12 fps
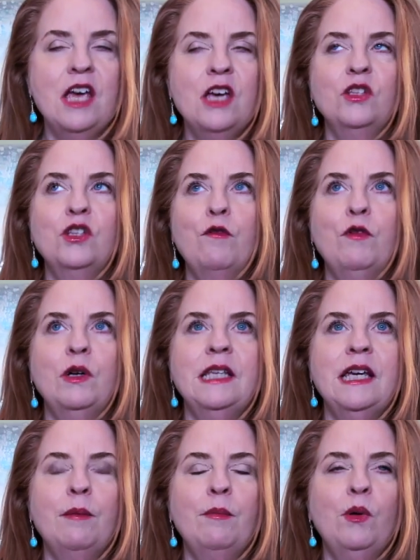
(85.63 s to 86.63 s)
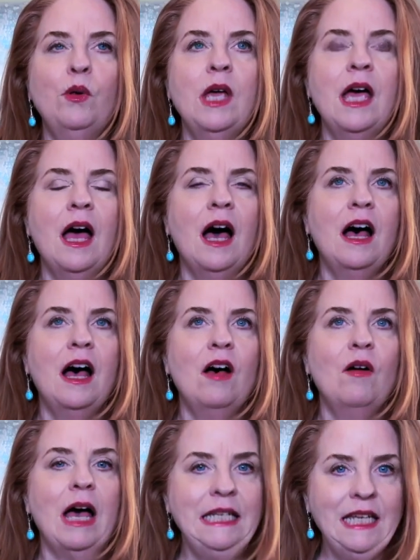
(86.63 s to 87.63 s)
So for example,
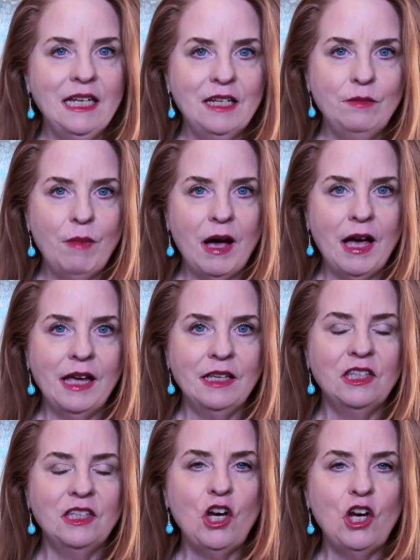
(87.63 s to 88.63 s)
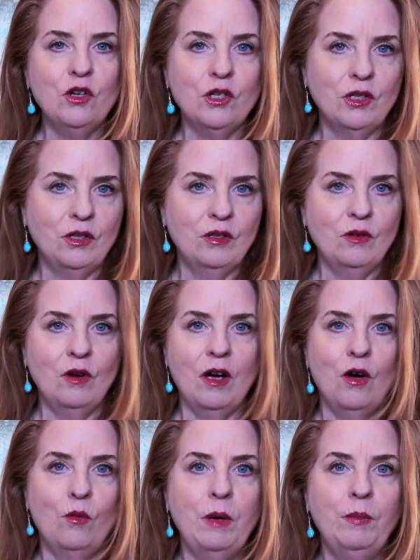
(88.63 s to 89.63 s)
I needed my stairs
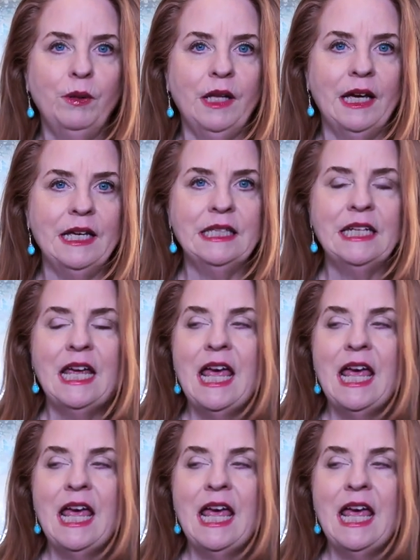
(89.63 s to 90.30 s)
replaced,